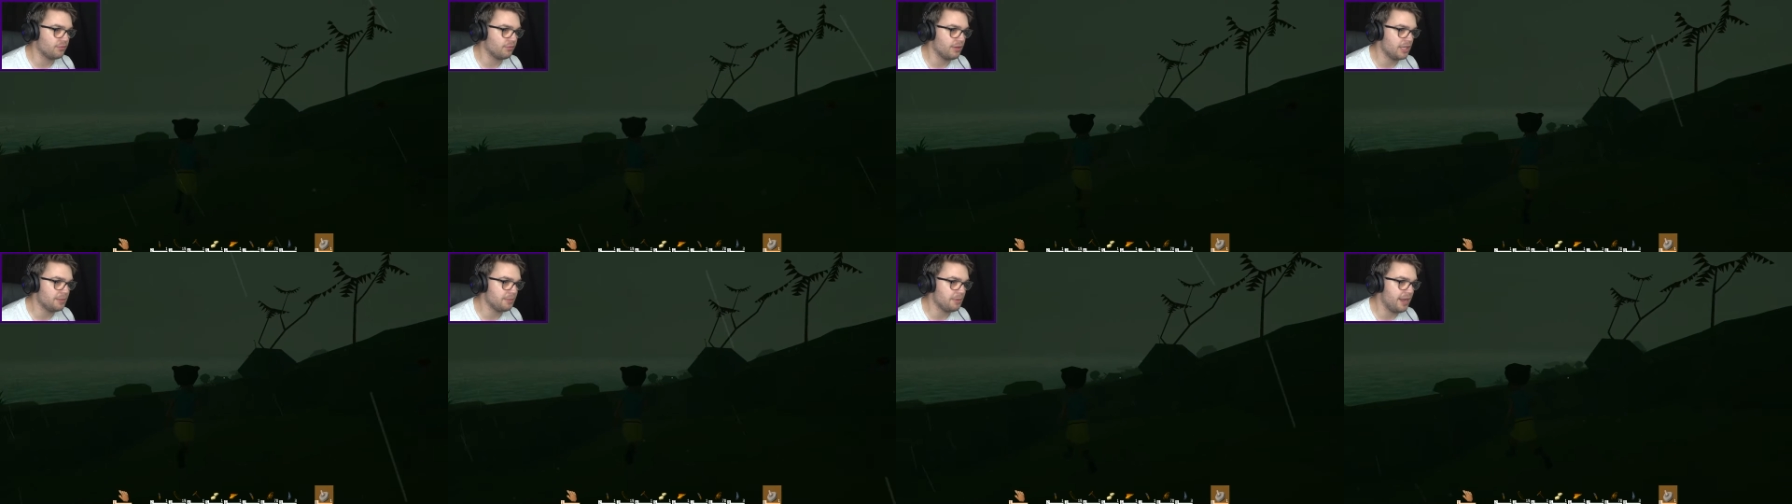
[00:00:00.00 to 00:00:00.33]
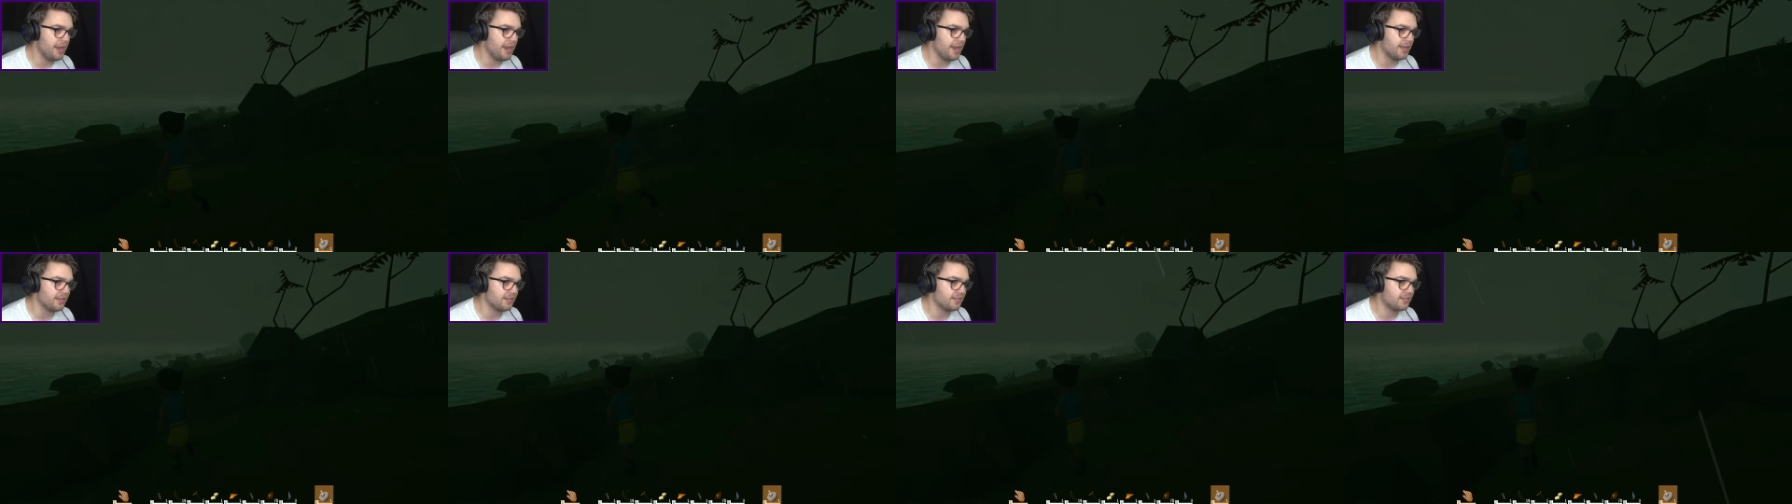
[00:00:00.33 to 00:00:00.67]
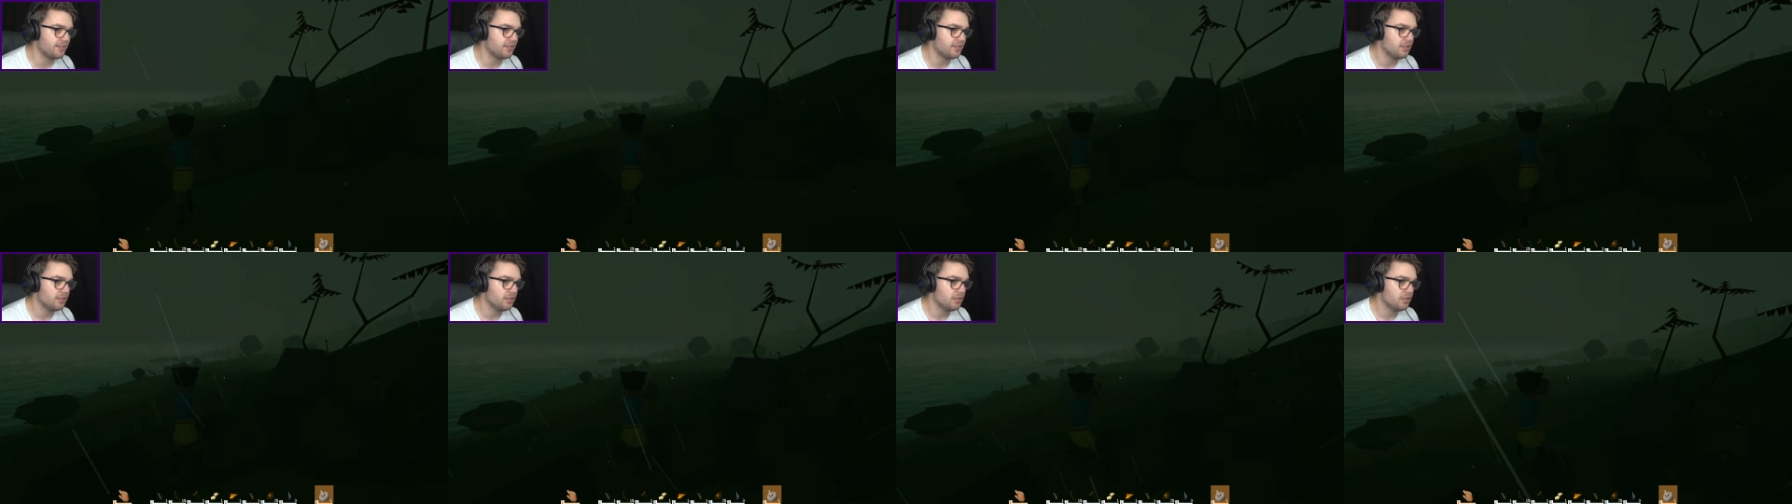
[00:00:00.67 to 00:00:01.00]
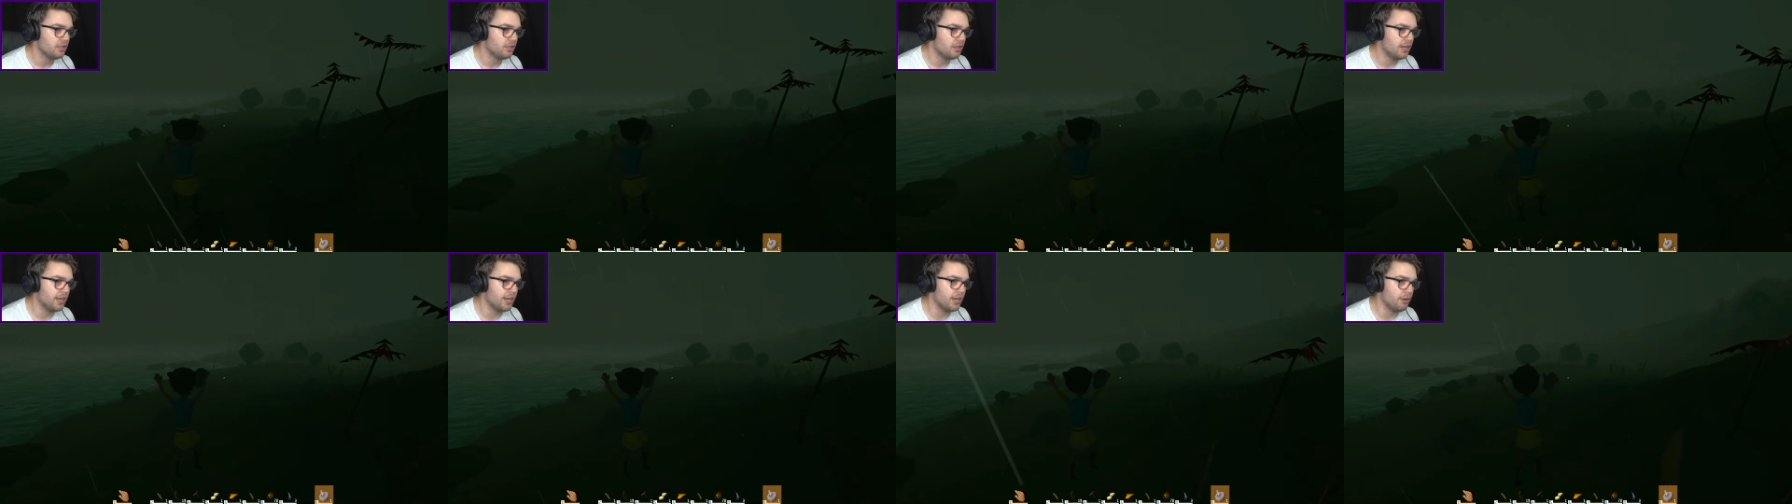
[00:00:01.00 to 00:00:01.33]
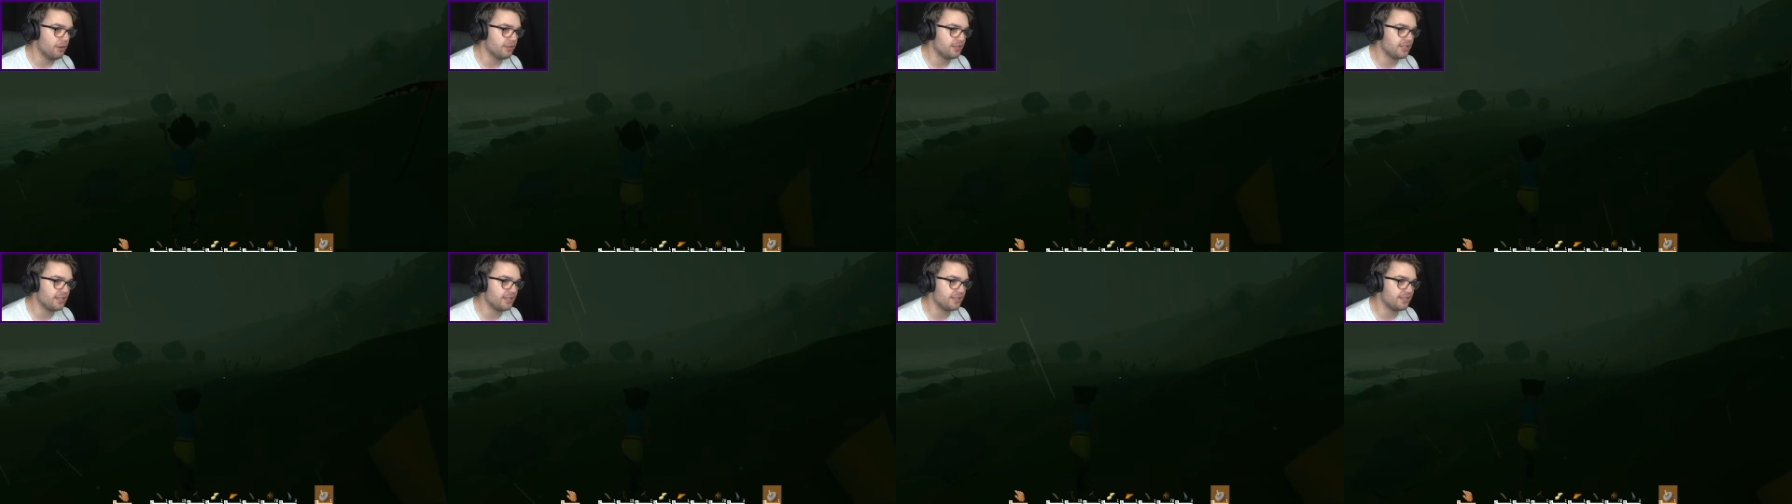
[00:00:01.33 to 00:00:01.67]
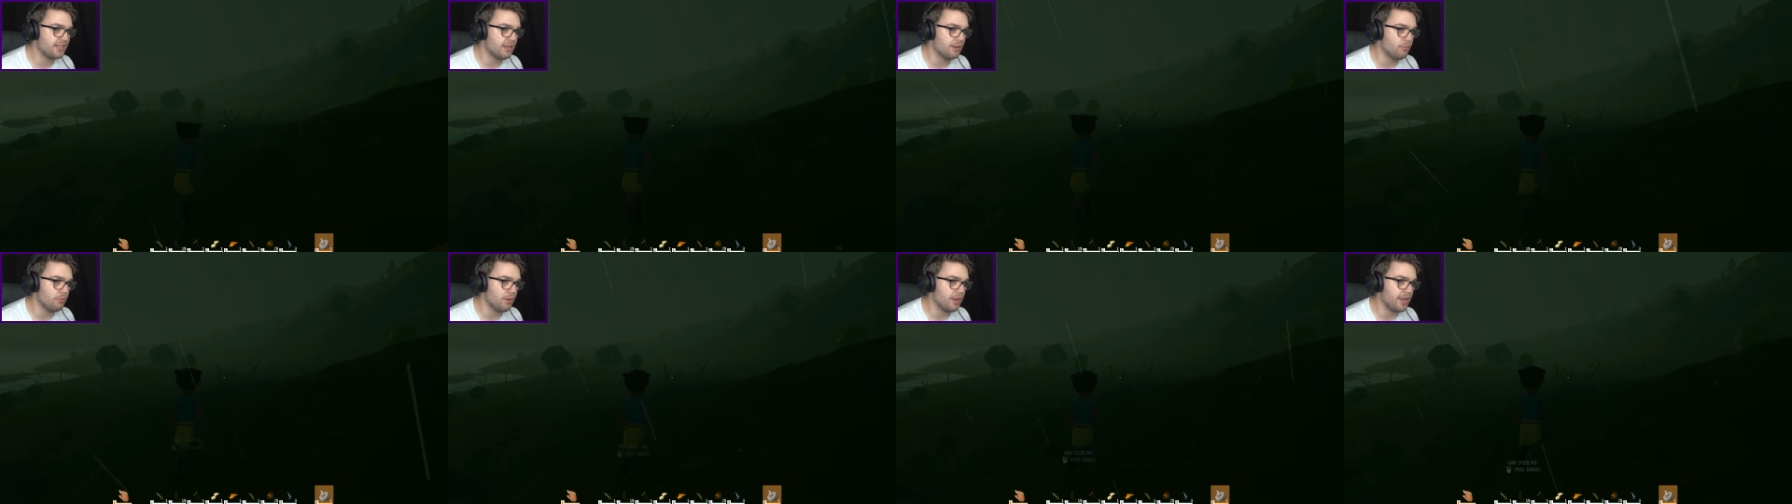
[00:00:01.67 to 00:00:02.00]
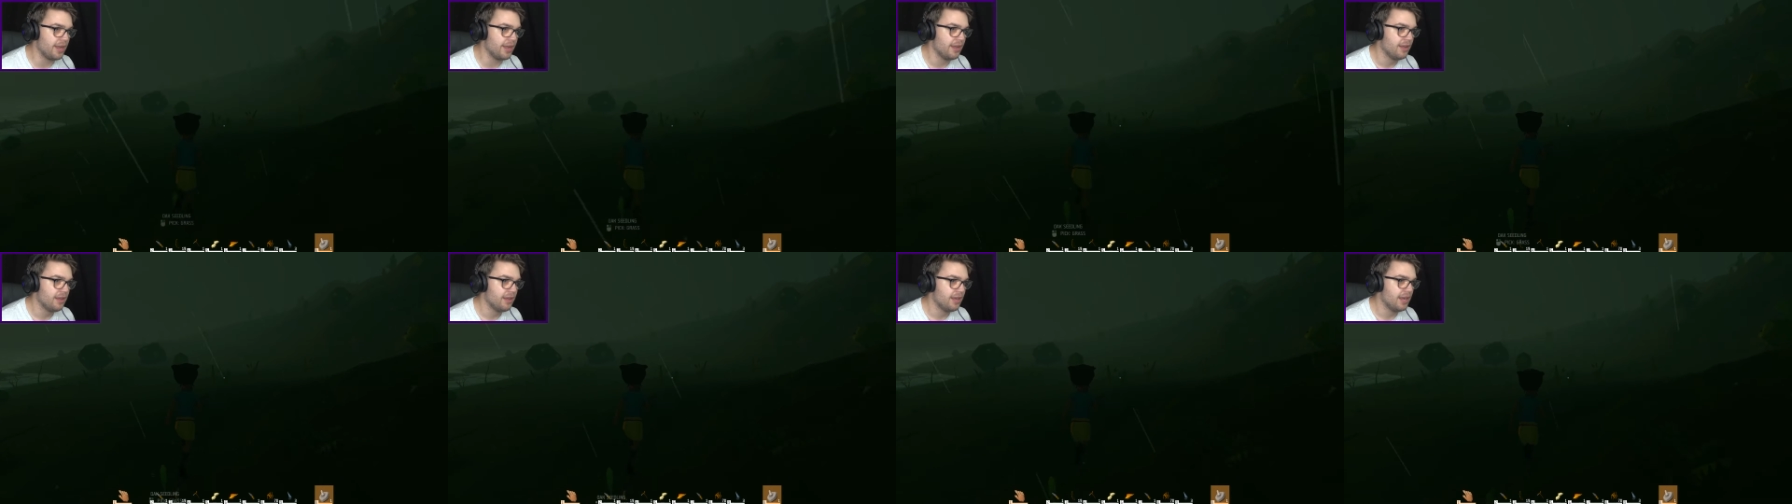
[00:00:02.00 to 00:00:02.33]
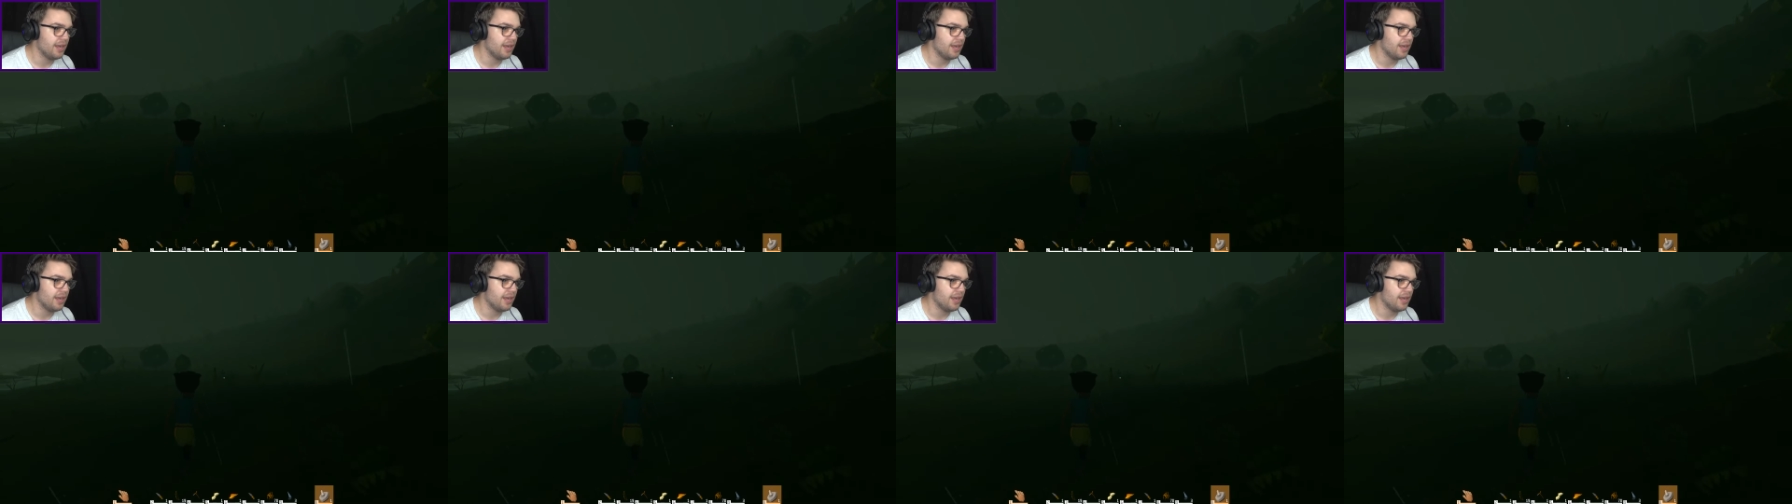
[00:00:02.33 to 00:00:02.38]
Where's my house? I know it's here somewhere.